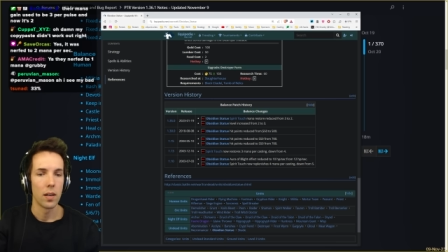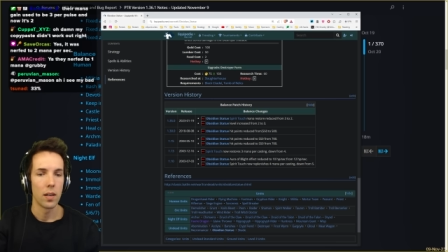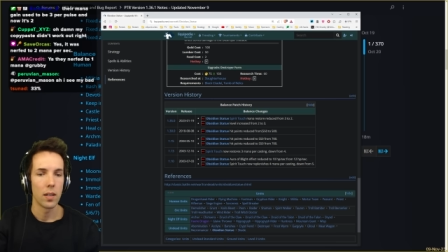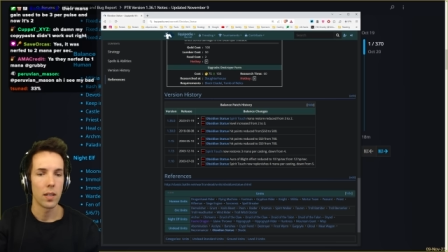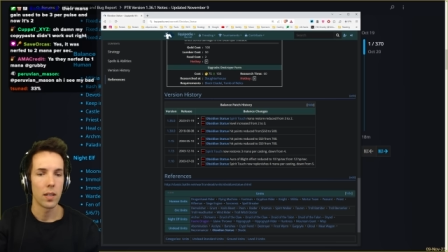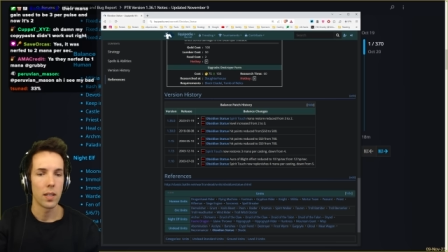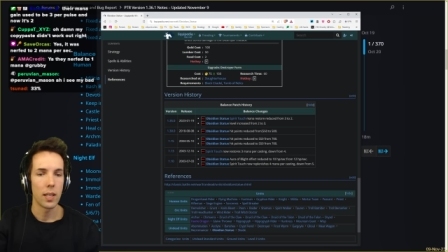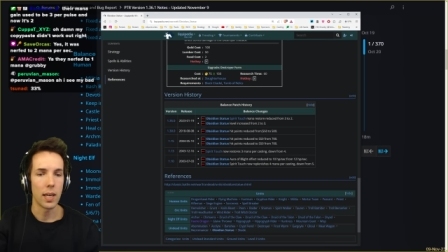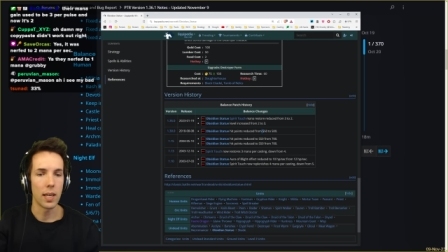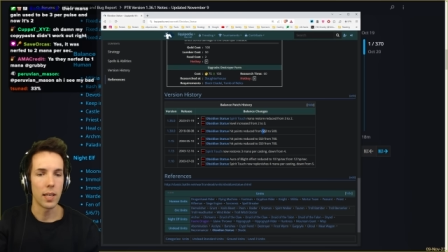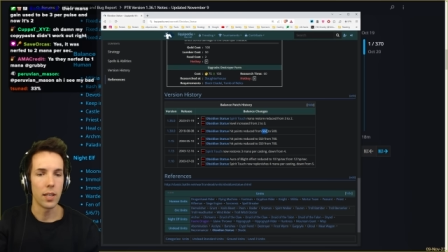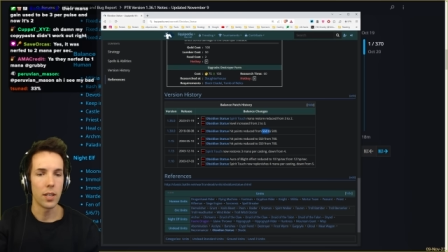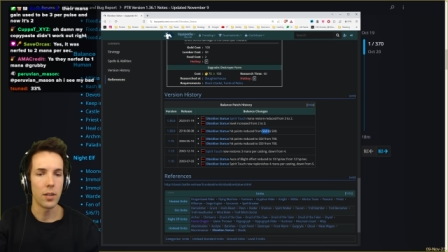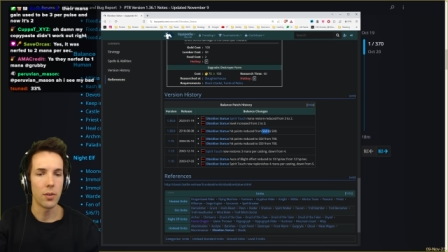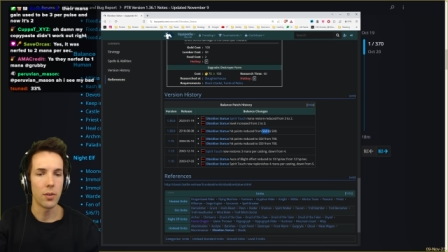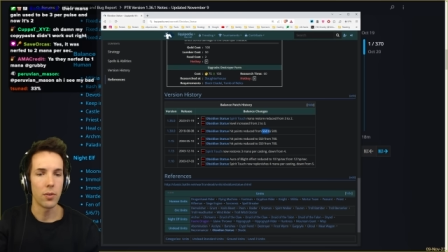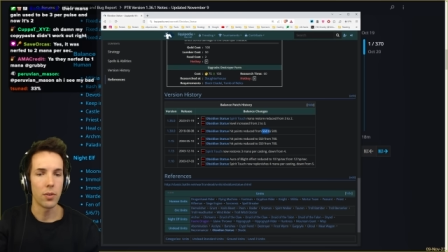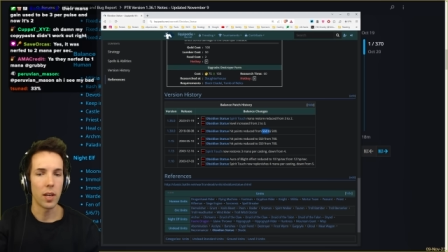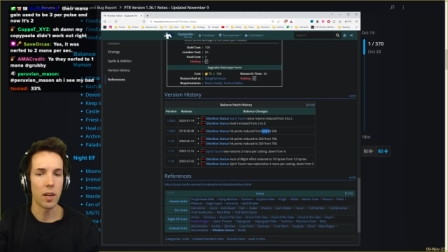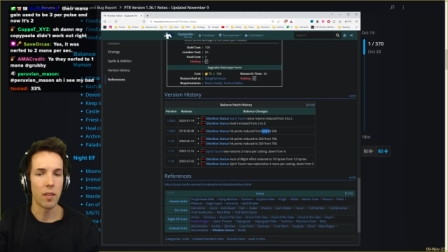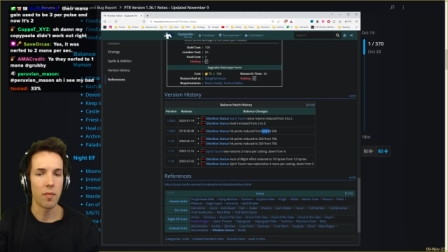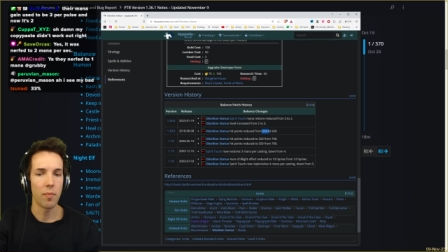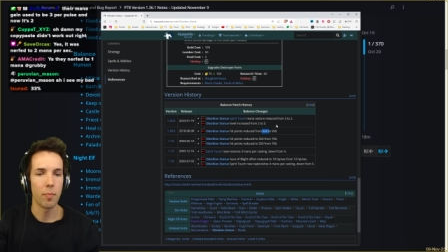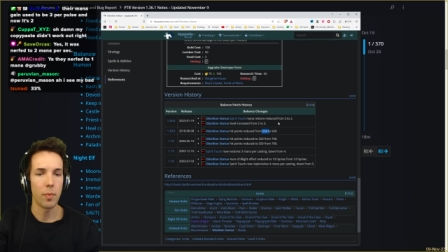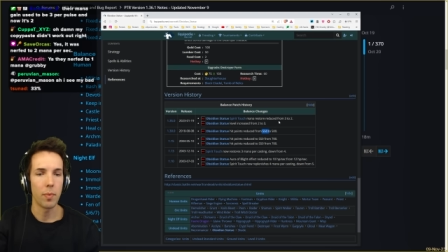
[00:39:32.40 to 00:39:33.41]
Statues
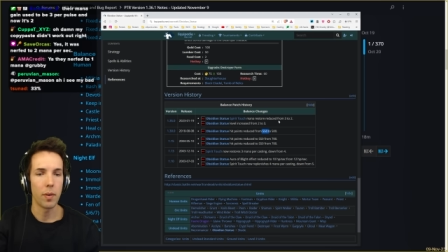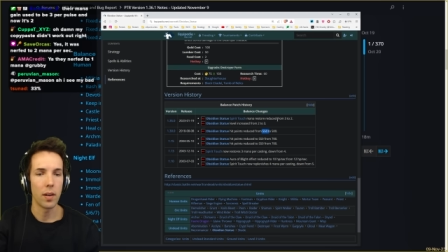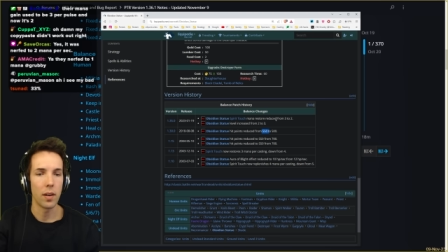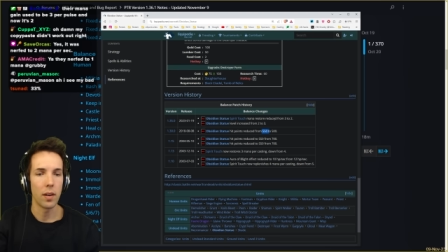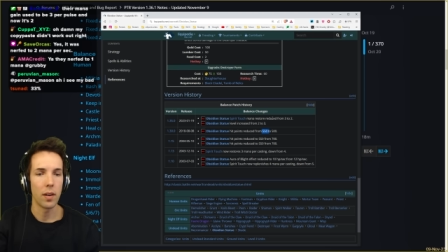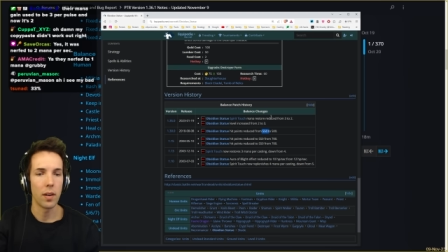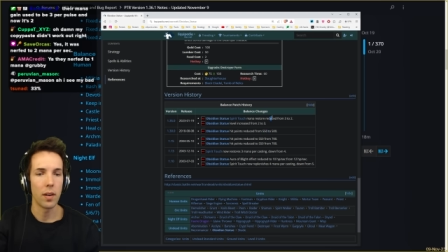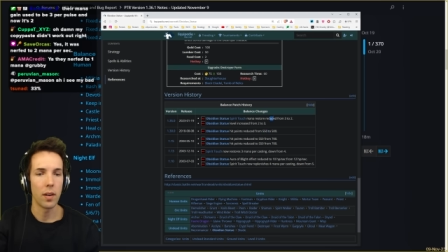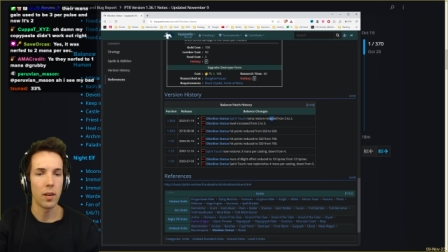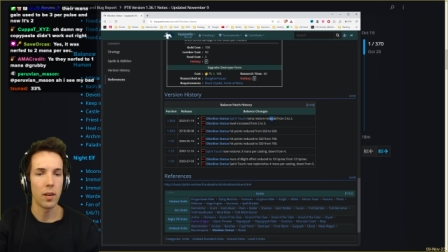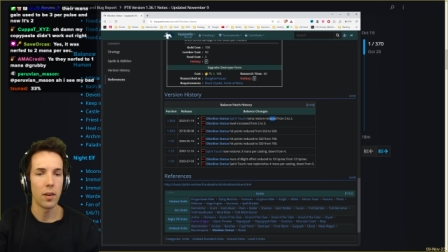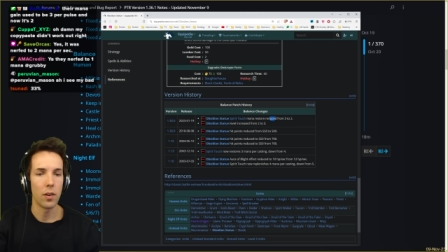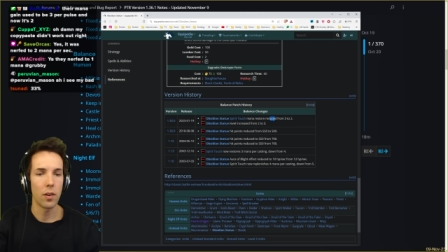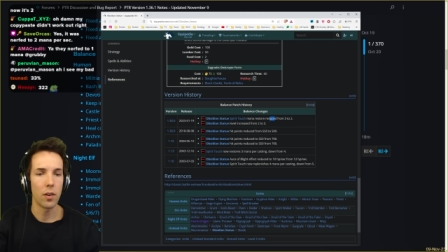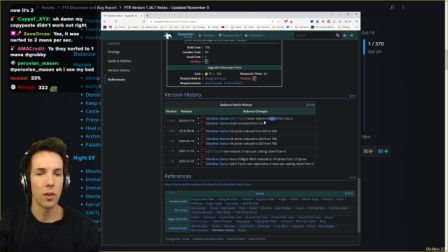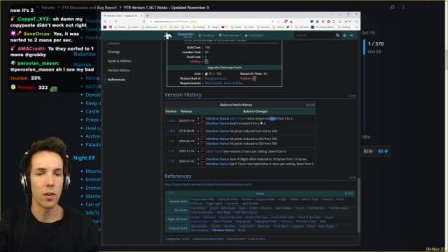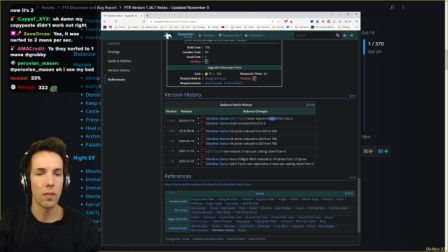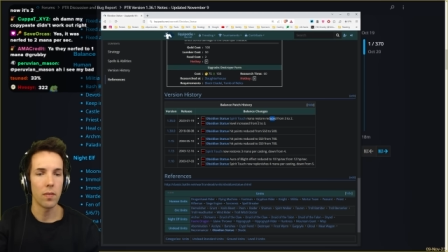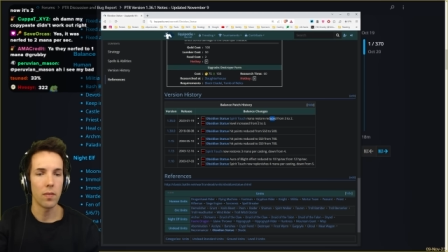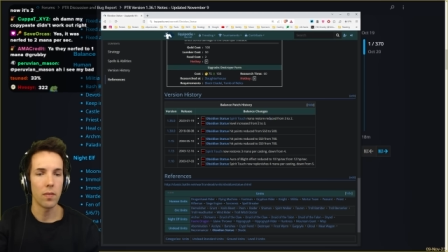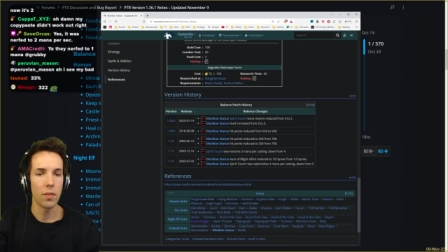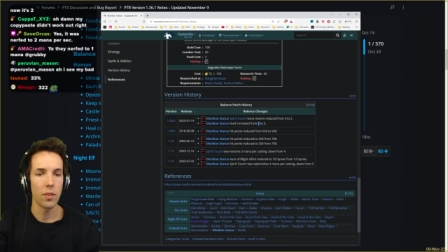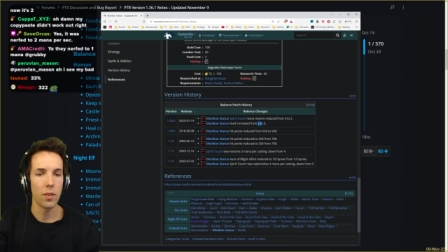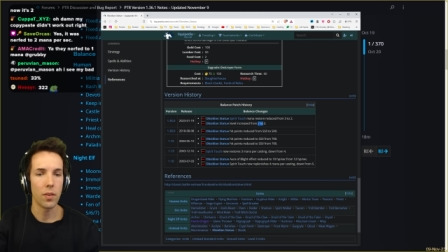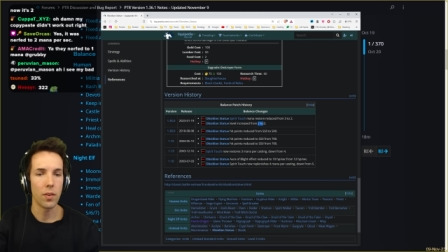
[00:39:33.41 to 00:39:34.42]
have been
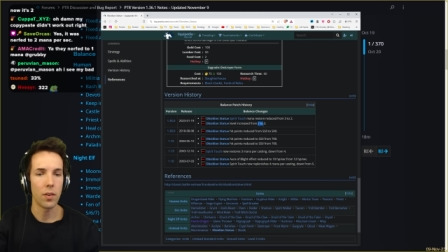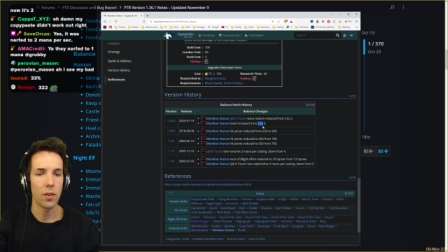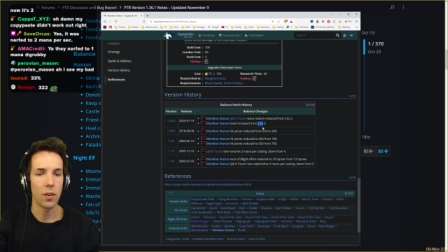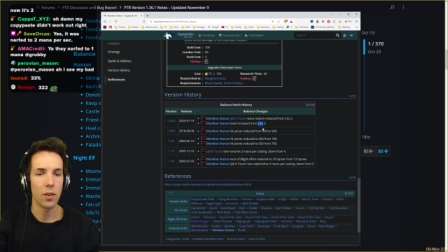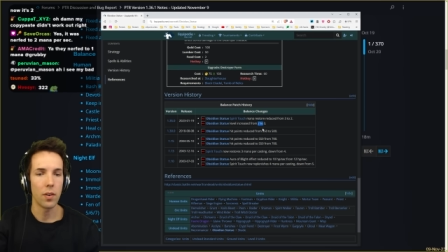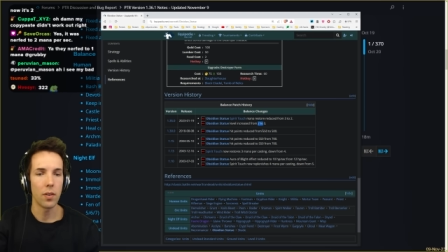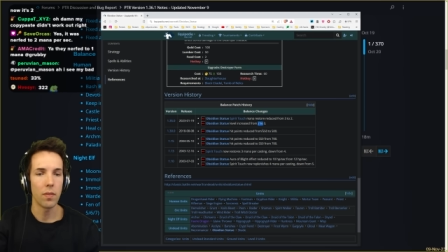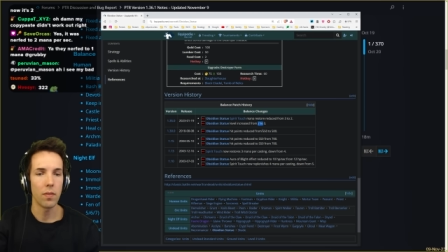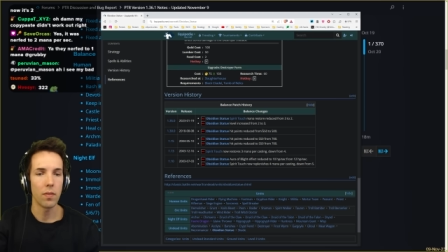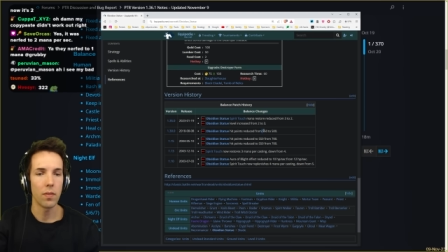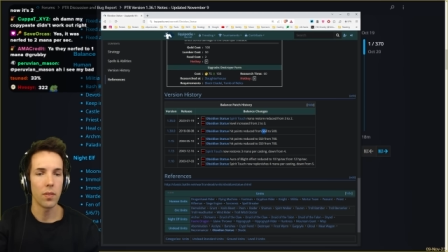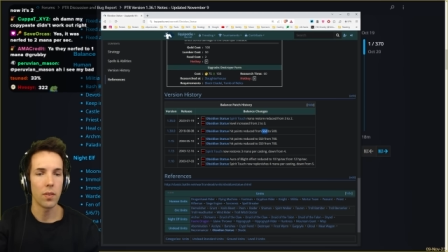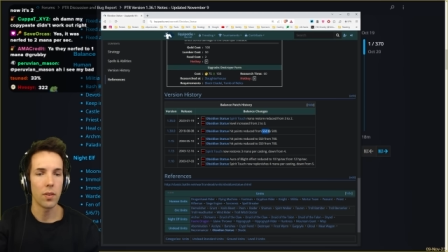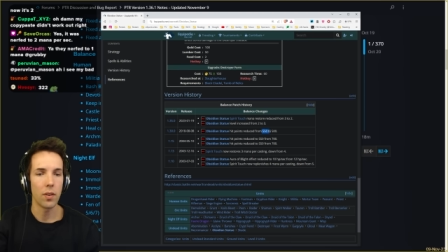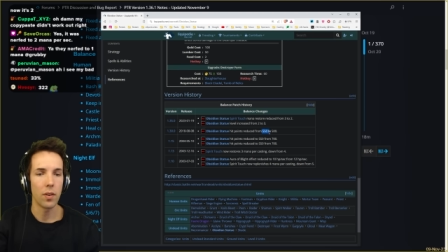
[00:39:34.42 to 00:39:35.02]
nerfed, nerfed,